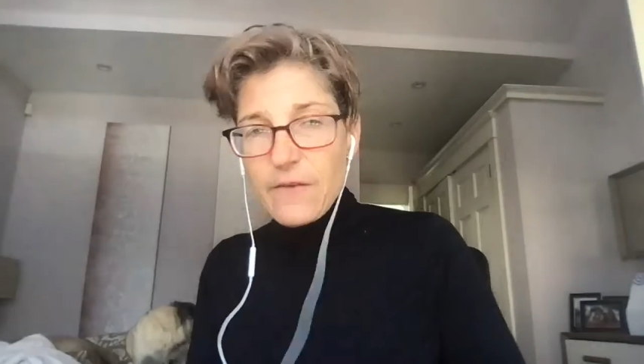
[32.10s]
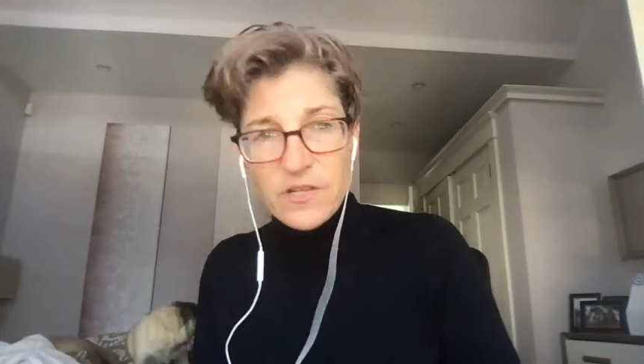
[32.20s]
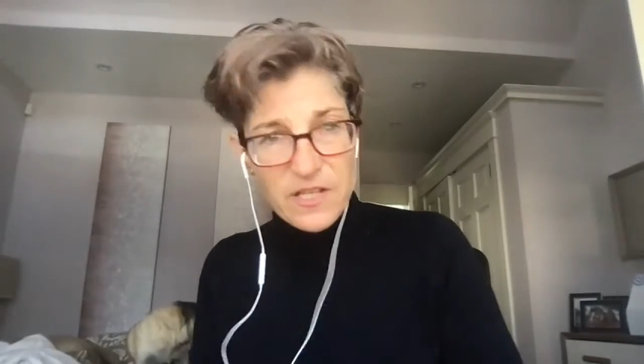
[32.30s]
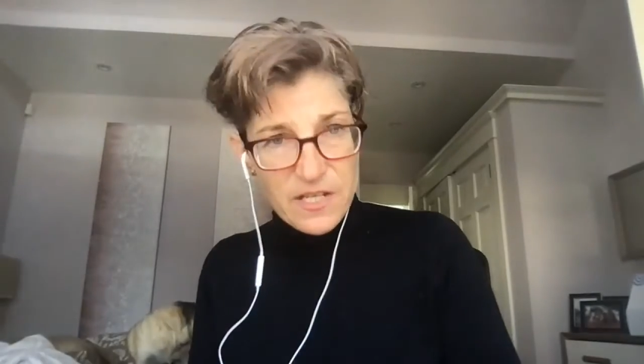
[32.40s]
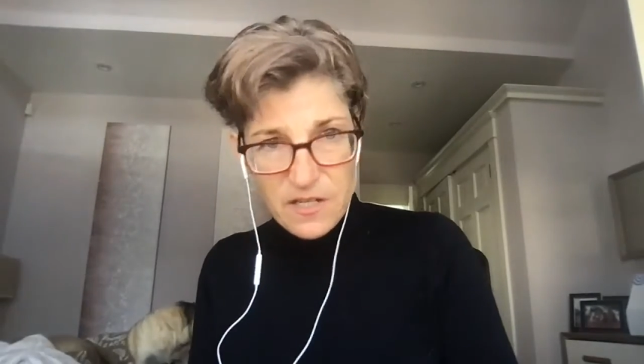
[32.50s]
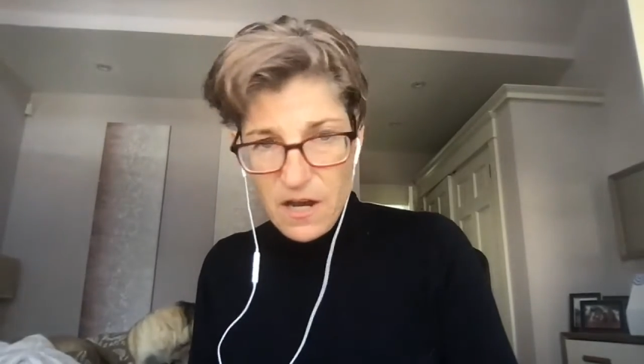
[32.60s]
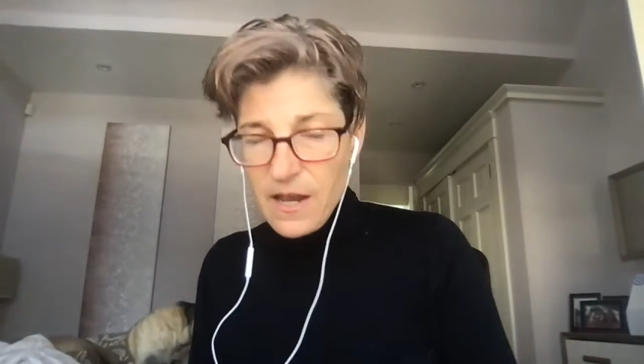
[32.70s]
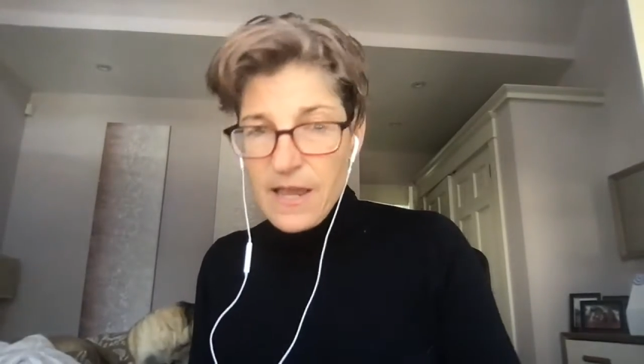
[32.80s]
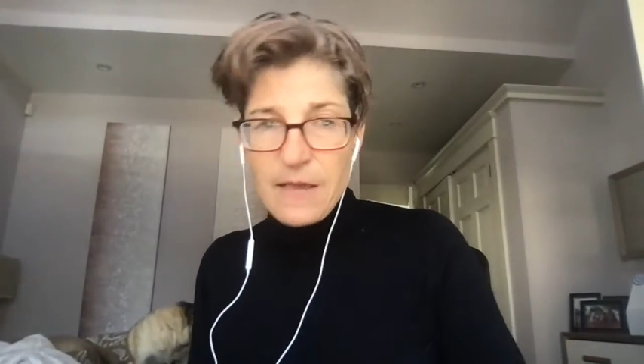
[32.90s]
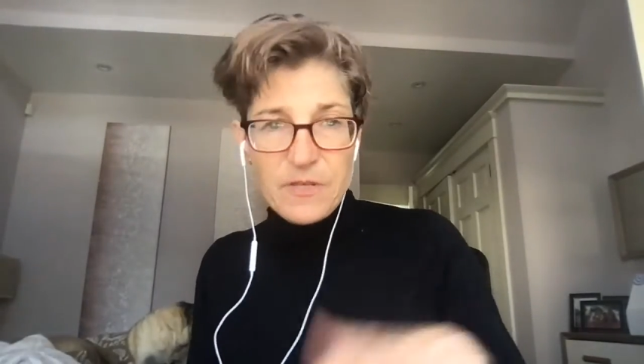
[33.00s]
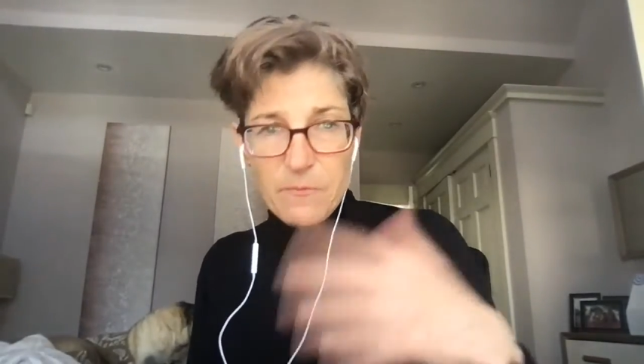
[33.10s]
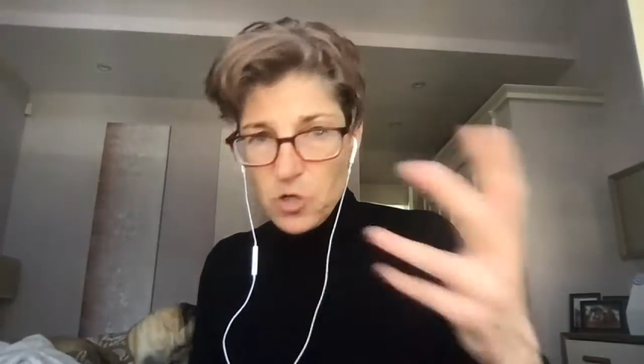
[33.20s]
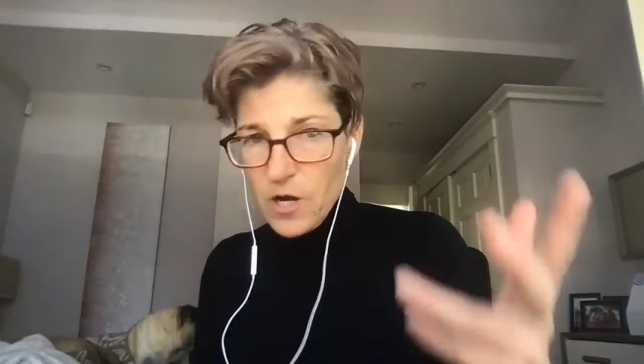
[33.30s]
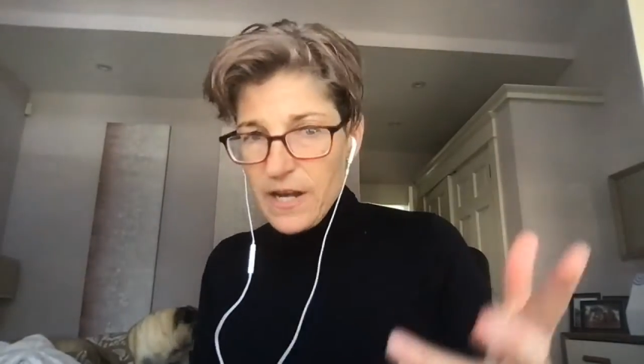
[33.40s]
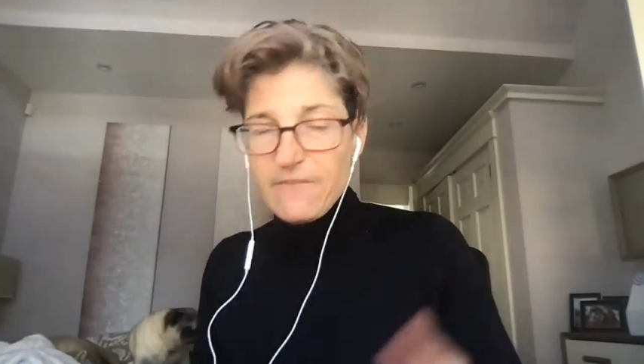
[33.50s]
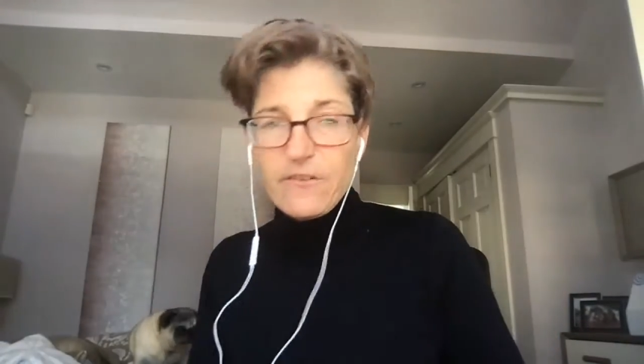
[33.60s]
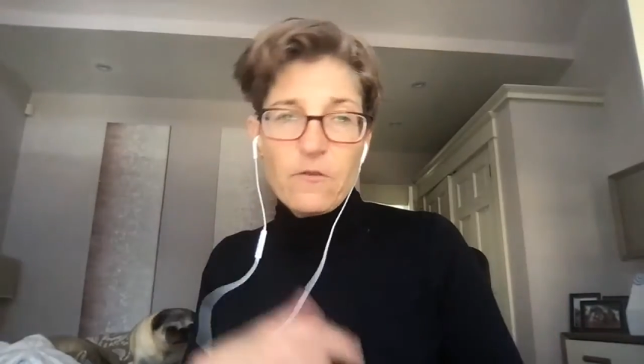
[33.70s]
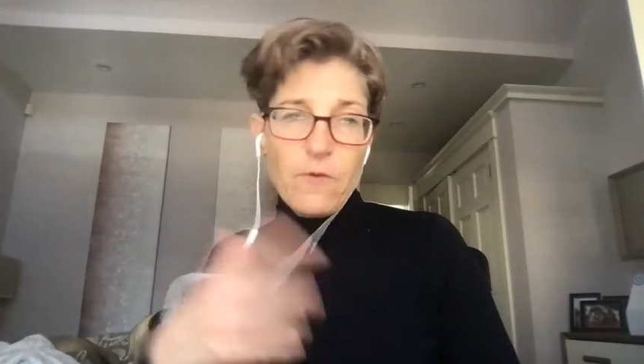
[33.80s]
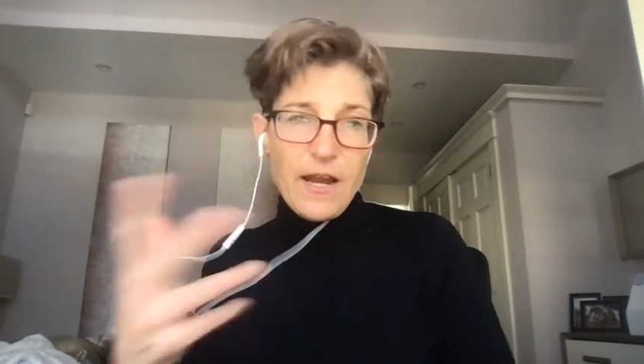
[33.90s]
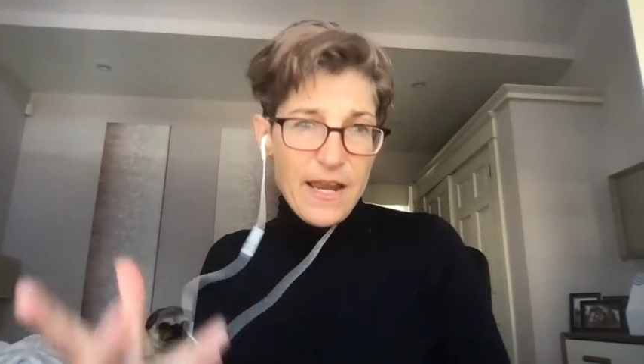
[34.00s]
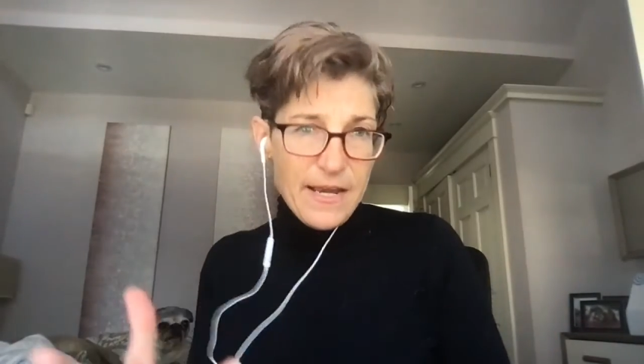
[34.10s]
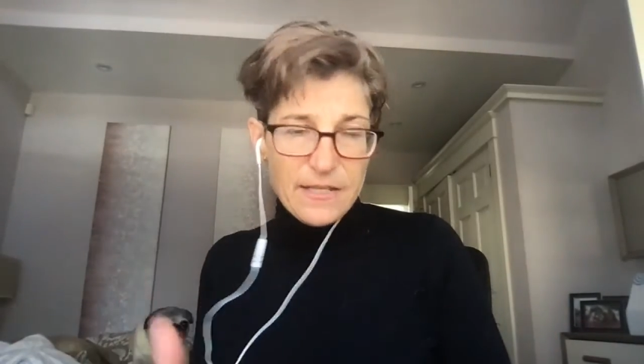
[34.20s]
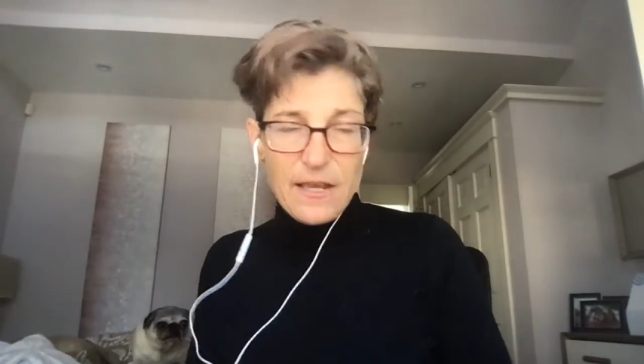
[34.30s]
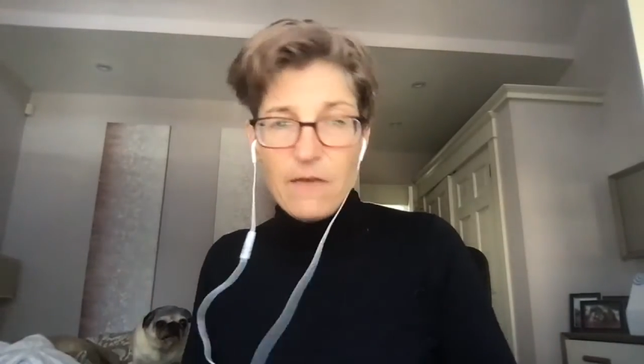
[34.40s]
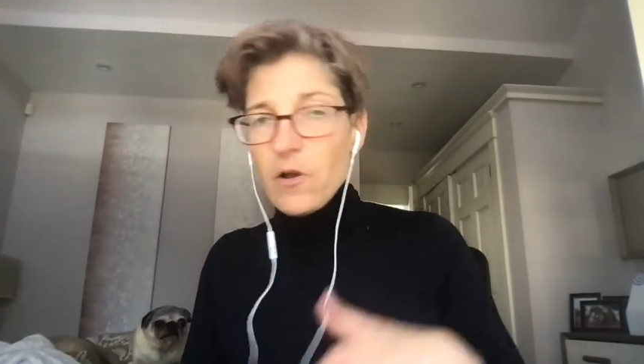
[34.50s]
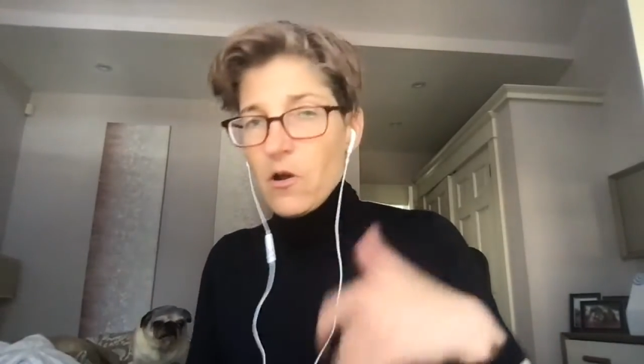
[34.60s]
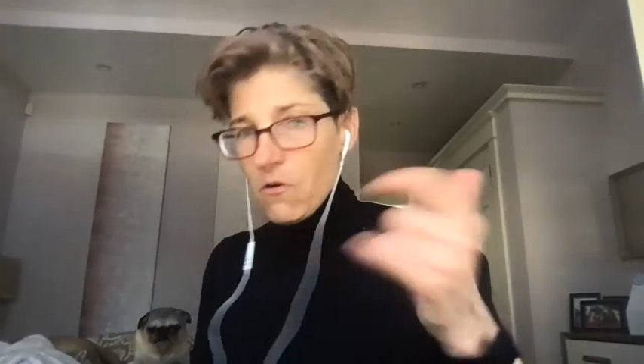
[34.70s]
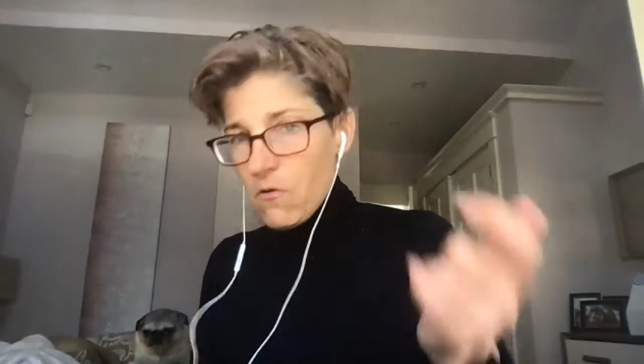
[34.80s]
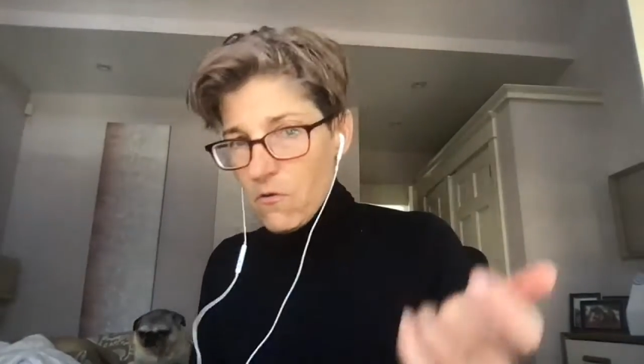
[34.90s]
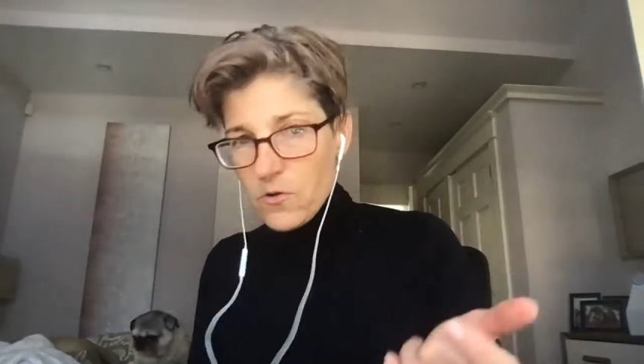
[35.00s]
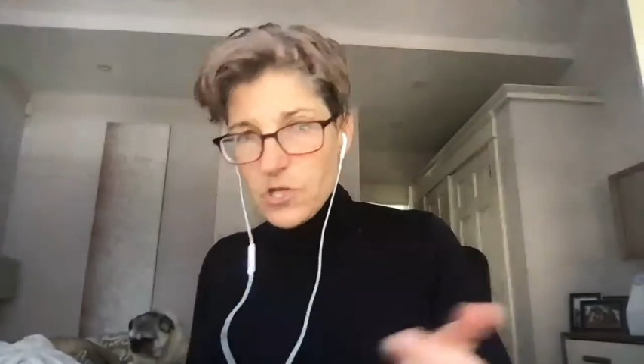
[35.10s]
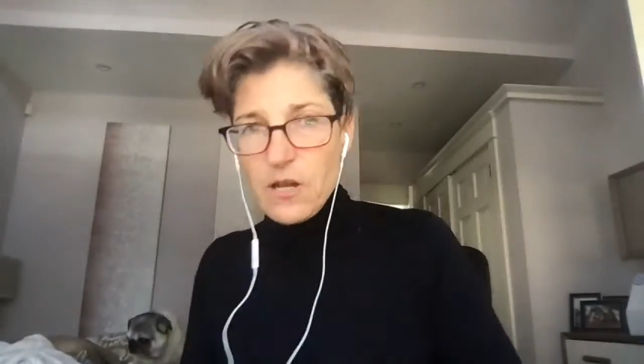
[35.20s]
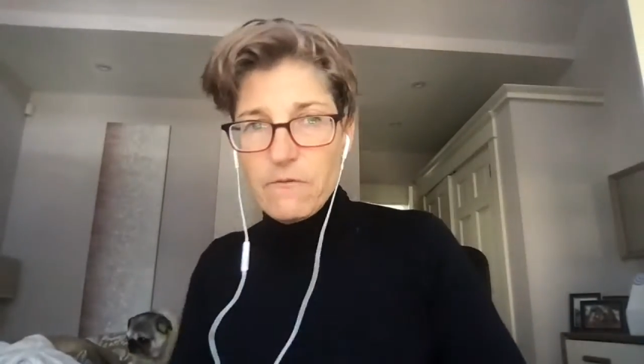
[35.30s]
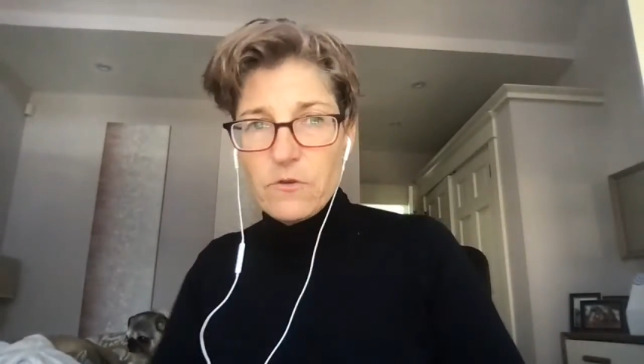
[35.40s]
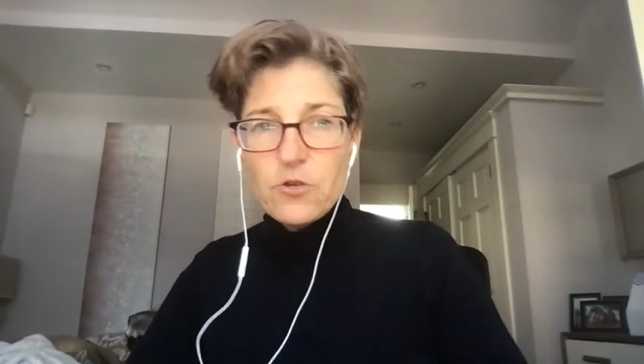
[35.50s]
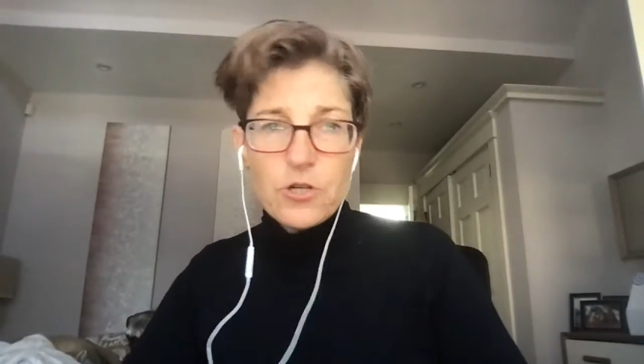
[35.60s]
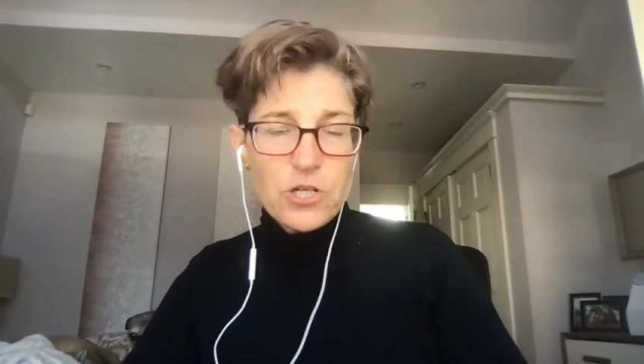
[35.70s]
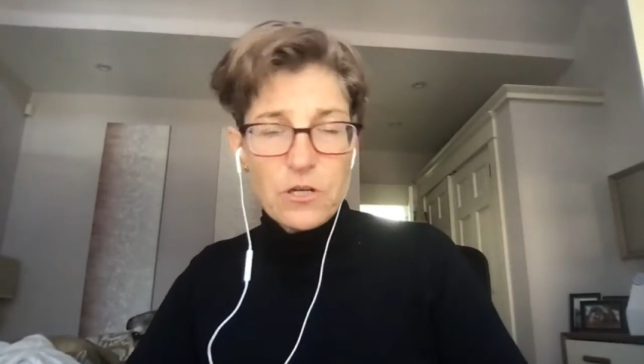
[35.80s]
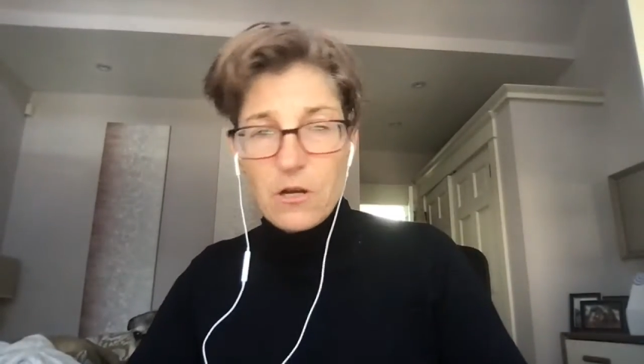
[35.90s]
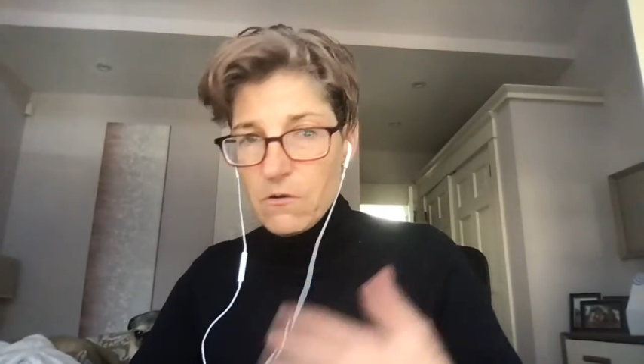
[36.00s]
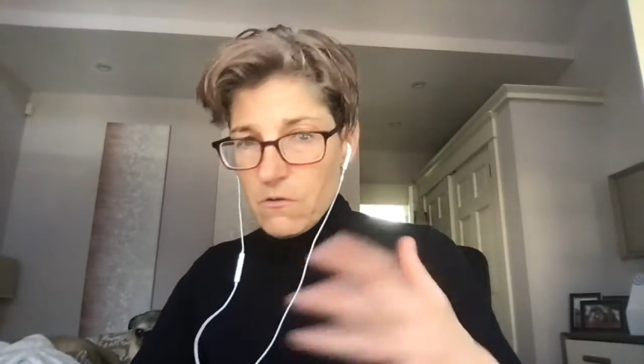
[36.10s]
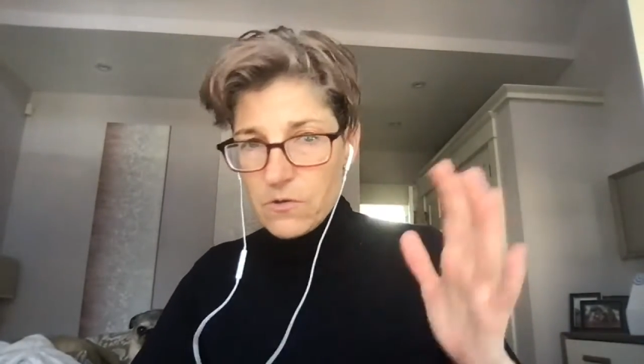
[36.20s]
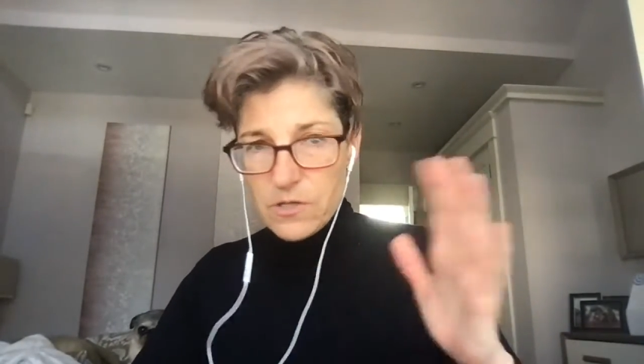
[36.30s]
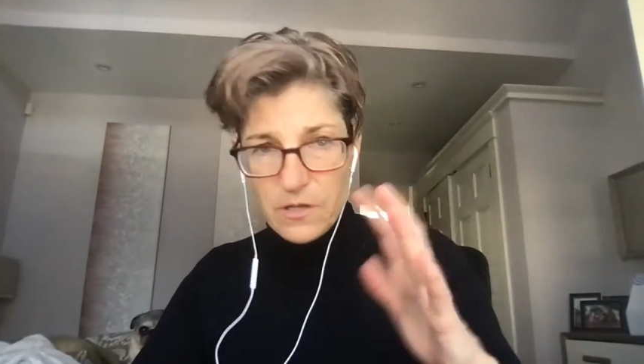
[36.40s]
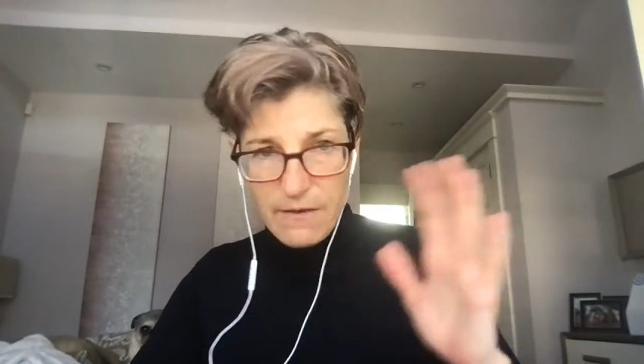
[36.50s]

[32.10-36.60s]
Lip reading: or 6 times. I'm training for a race. I have a coach. I have nutrition coach.